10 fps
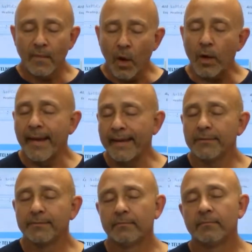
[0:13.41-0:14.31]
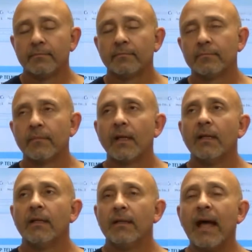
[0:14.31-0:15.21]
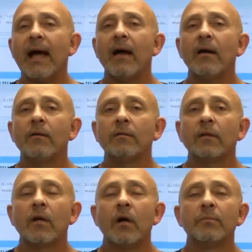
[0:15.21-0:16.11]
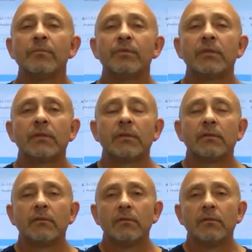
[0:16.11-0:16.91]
Okay, now comes